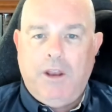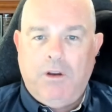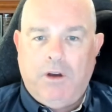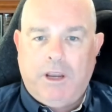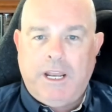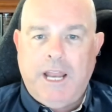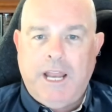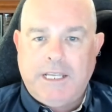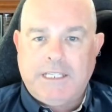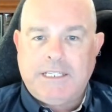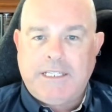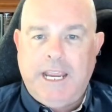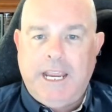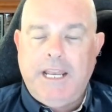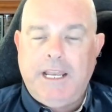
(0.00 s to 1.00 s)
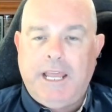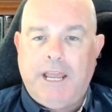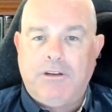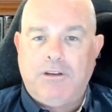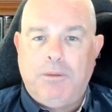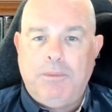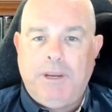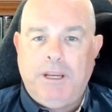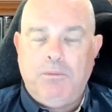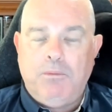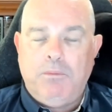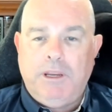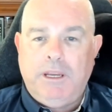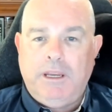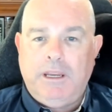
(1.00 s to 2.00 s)
I can understand that. I
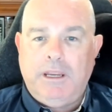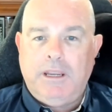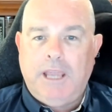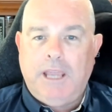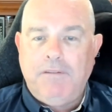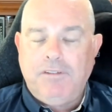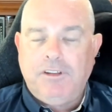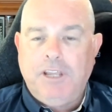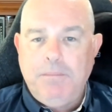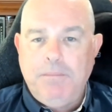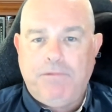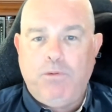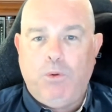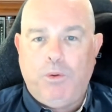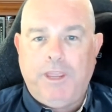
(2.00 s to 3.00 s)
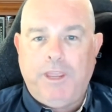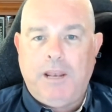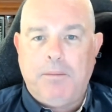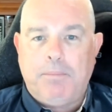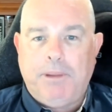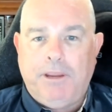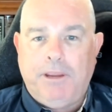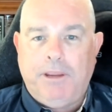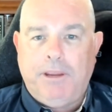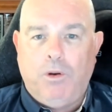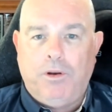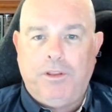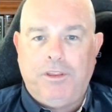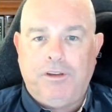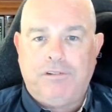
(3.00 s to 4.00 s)
mean, we have seen before the LNP
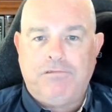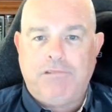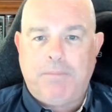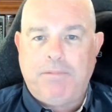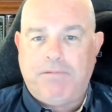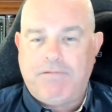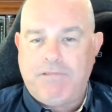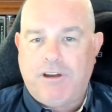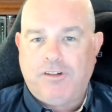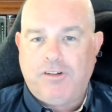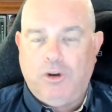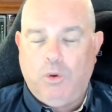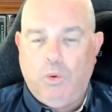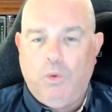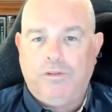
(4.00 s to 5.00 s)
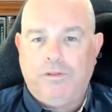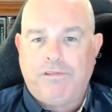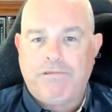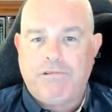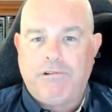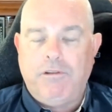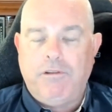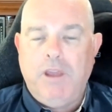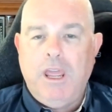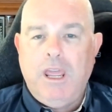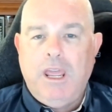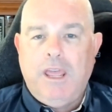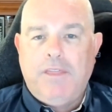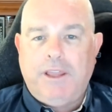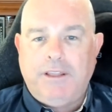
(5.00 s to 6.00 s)
fall into this trap of rushing laws through.
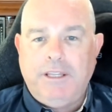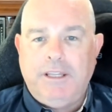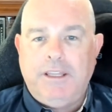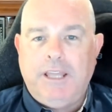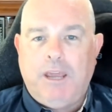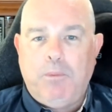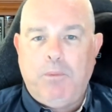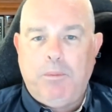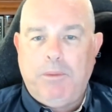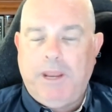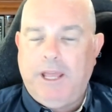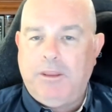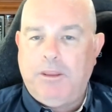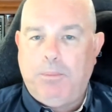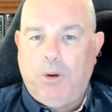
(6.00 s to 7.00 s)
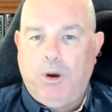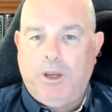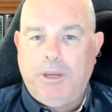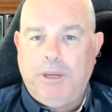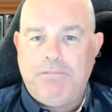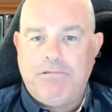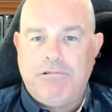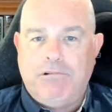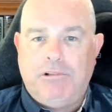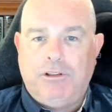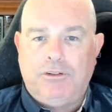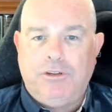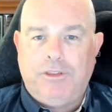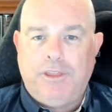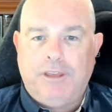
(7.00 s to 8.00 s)
They did that when we had the bikie
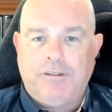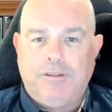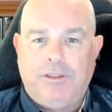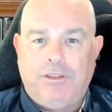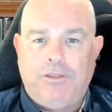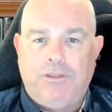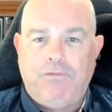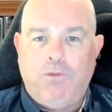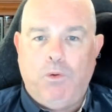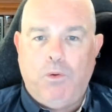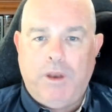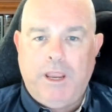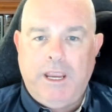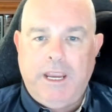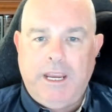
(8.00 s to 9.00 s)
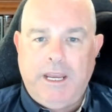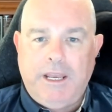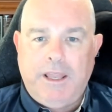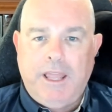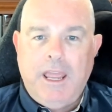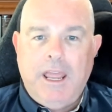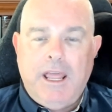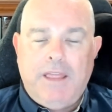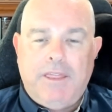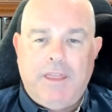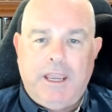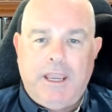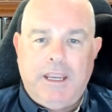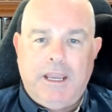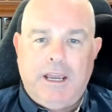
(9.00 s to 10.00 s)
brawl in 2014.
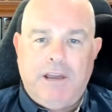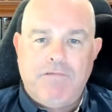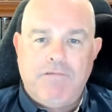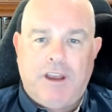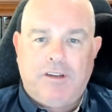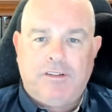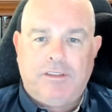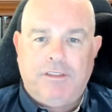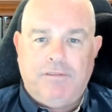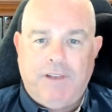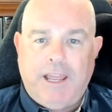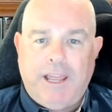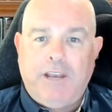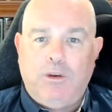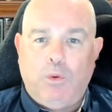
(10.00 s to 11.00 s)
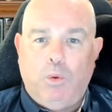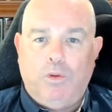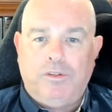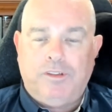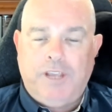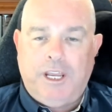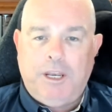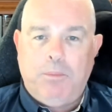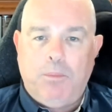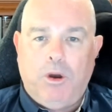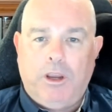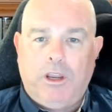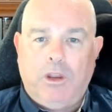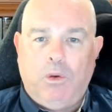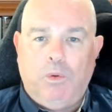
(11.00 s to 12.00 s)
They rushed the VLAD laws, the
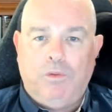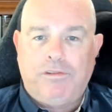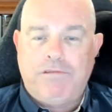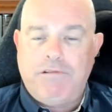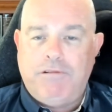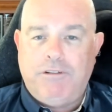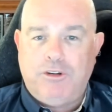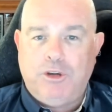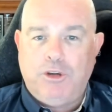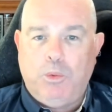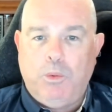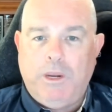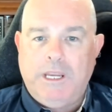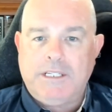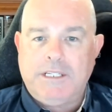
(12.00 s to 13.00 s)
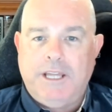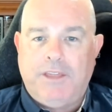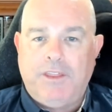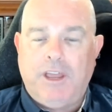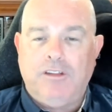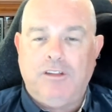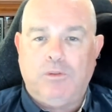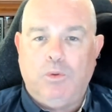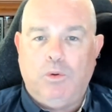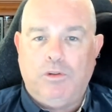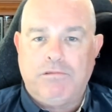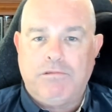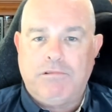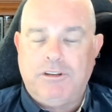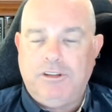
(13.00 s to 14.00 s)
anti-bikie laws, through in 2 weeks. Now, those
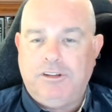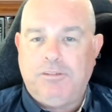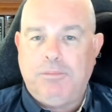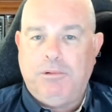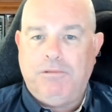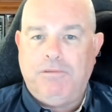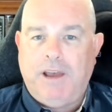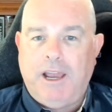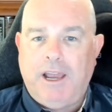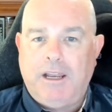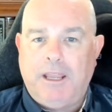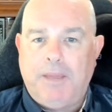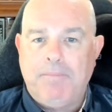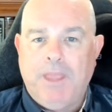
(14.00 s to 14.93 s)
laws were a dismal failure.